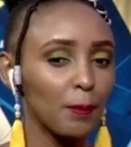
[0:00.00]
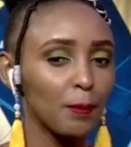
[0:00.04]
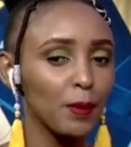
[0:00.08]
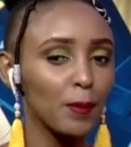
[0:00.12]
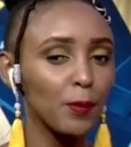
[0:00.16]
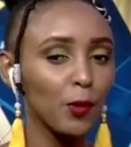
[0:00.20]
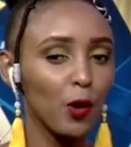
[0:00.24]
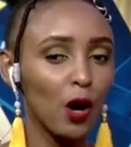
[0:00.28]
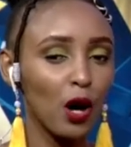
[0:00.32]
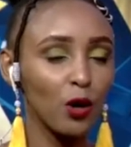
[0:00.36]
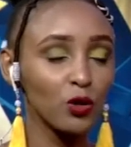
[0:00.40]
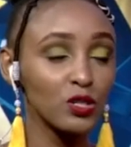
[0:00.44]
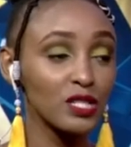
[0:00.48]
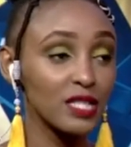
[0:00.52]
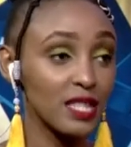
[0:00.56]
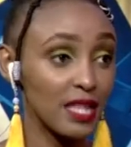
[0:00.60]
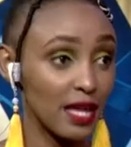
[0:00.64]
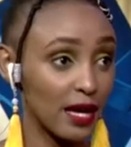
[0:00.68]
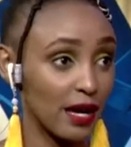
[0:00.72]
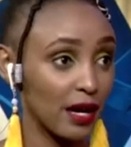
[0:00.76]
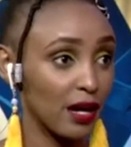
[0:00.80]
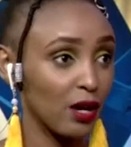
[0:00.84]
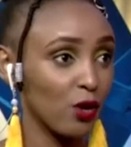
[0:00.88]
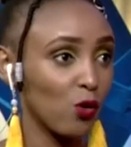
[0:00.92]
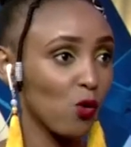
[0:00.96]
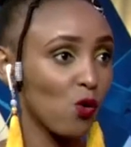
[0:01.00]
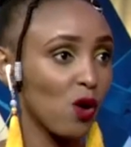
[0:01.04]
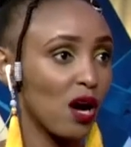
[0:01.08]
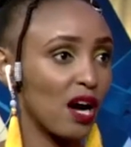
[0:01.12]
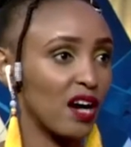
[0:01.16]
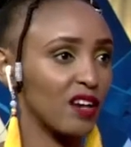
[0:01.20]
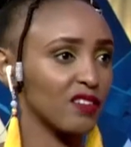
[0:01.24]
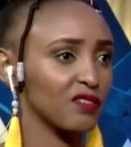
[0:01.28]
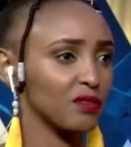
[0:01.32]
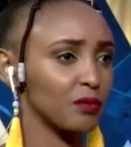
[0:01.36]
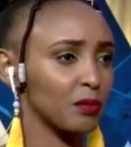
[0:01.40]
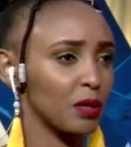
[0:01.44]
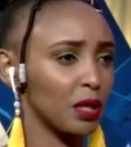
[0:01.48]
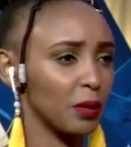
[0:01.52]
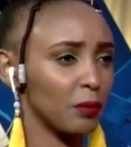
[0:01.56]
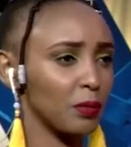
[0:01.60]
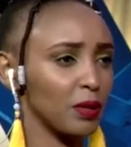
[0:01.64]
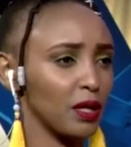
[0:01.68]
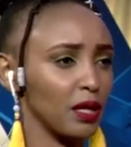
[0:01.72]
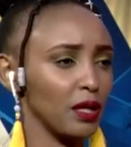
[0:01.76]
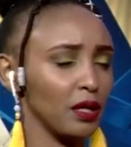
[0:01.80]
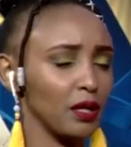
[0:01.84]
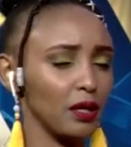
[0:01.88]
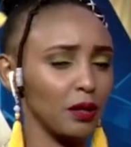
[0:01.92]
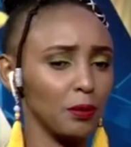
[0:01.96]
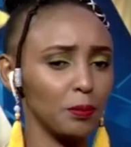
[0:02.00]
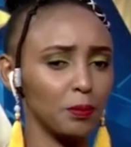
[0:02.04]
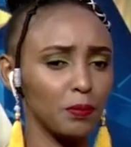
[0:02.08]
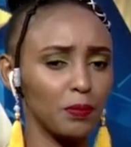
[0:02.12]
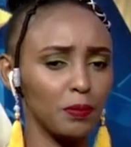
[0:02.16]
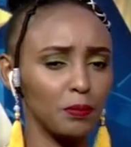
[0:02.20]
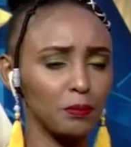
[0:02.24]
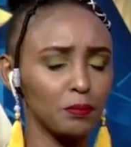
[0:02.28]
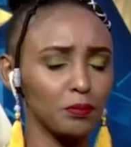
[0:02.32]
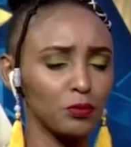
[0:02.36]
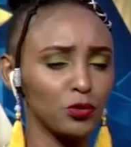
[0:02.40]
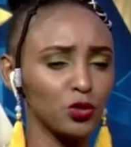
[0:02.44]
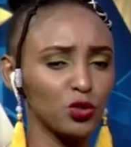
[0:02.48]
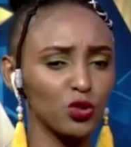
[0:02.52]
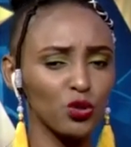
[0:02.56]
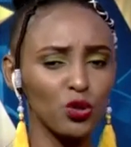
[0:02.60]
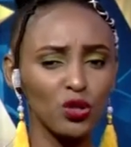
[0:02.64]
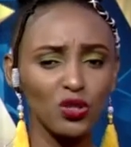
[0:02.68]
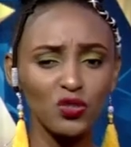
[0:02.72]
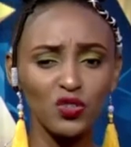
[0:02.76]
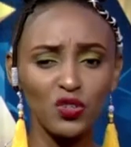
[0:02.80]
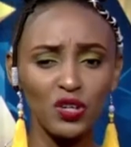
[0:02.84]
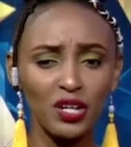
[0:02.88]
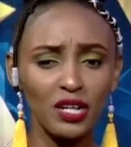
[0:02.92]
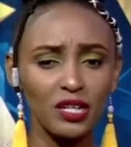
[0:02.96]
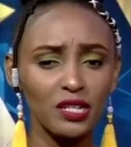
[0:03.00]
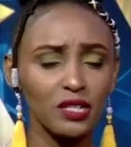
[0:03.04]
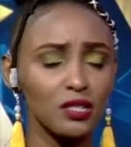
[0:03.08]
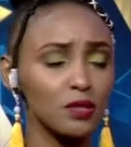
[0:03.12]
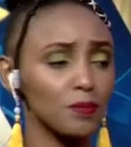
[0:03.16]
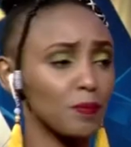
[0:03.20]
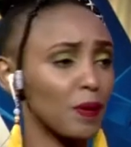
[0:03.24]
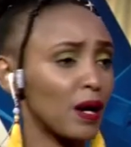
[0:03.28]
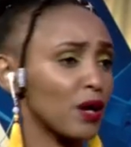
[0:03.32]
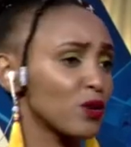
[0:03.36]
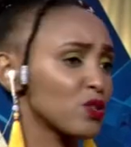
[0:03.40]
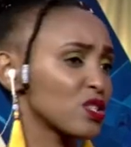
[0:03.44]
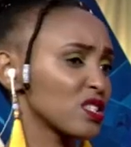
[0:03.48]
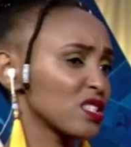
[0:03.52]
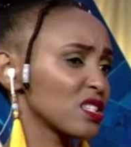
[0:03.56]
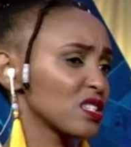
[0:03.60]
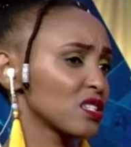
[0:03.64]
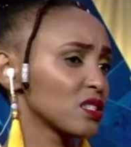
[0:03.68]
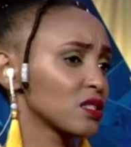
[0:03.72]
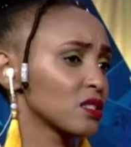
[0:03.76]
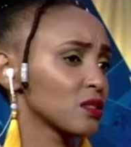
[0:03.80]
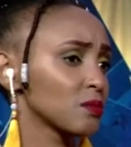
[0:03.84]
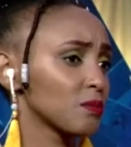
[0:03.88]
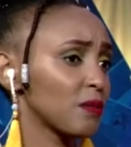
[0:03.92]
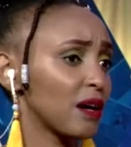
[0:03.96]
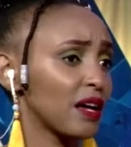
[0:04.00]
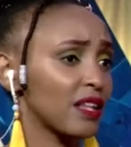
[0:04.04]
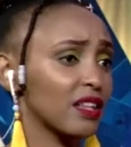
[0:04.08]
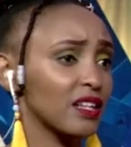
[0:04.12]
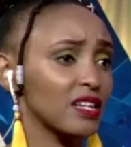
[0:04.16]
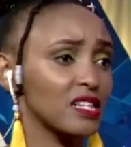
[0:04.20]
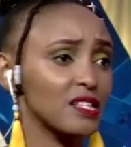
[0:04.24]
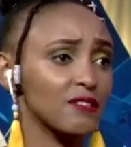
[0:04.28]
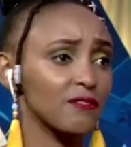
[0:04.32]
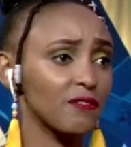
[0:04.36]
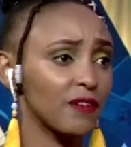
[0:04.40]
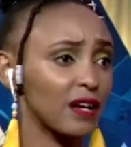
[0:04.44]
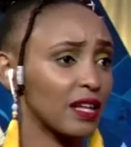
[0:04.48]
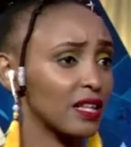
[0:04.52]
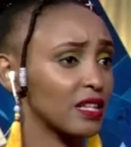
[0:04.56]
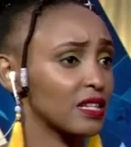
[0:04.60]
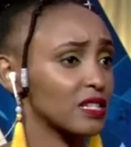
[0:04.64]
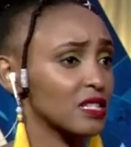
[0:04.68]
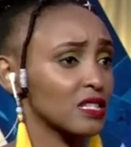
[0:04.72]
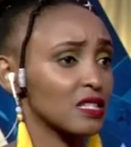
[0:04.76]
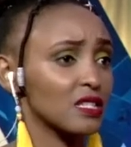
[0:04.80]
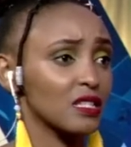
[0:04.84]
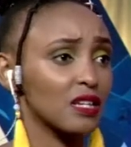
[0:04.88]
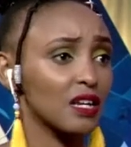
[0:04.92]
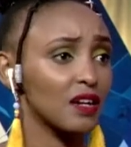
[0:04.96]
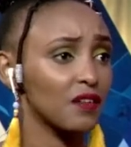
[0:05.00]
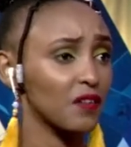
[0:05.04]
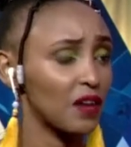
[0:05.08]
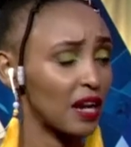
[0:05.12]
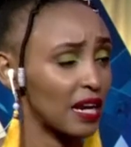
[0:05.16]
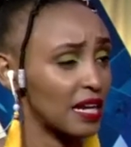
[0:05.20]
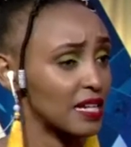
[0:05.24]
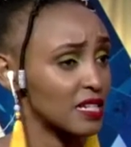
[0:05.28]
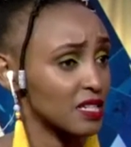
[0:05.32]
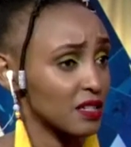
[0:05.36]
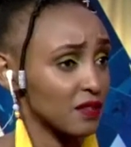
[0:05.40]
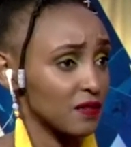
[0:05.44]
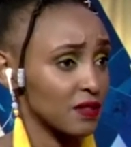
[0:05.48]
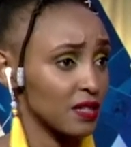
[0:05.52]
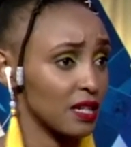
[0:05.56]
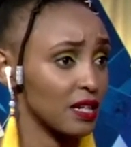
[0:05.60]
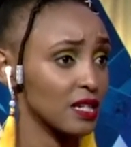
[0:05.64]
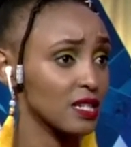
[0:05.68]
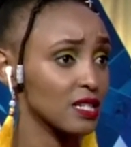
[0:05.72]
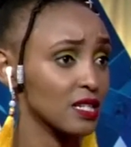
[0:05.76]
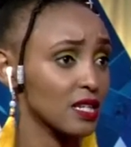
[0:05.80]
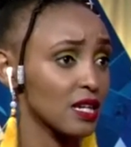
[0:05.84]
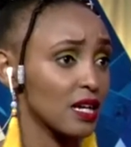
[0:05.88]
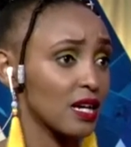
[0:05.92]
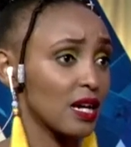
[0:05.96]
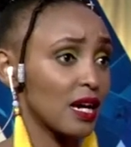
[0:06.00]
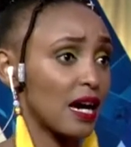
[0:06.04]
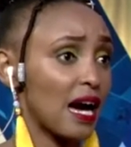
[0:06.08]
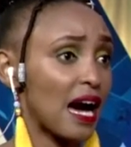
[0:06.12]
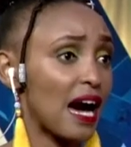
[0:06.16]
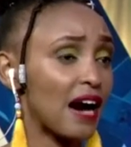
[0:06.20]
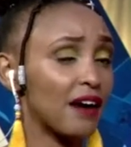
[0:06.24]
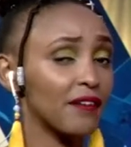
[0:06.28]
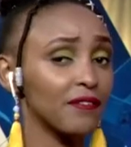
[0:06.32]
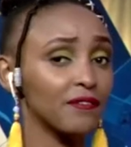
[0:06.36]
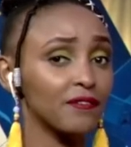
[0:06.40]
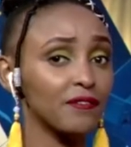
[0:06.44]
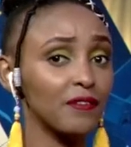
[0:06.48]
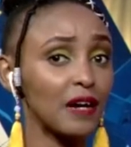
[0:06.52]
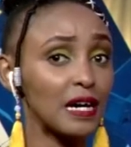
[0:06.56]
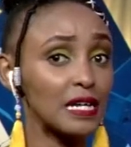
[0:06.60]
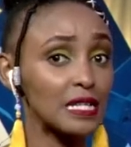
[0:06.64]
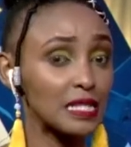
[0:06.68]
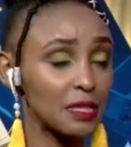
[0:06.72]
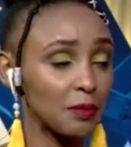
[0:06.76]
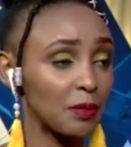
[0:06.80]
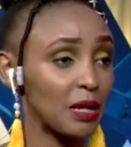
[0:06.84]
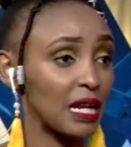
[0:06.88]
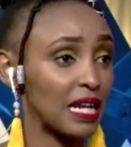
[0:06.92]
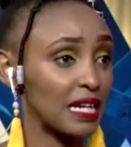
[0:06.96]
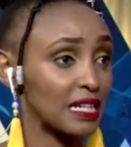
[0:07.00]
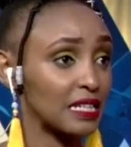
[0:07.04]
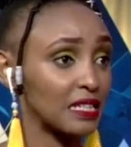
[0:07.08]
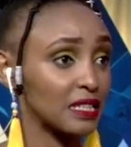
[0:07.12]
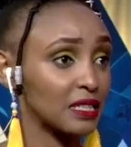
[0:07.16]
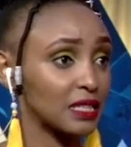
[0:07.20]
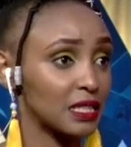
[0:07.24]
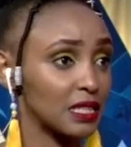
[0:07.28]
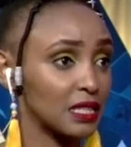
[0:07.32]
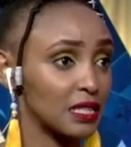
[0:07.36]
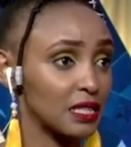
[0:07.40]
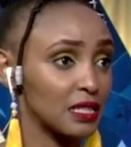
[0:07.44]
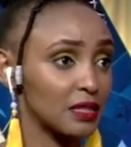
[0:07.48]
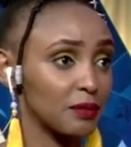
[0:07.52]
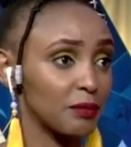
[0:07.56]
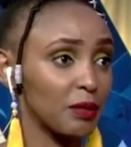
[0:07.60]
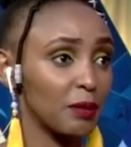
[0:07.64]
people out there who have maybe children, spouses, mothers, fathers, relatives that have a similar disease?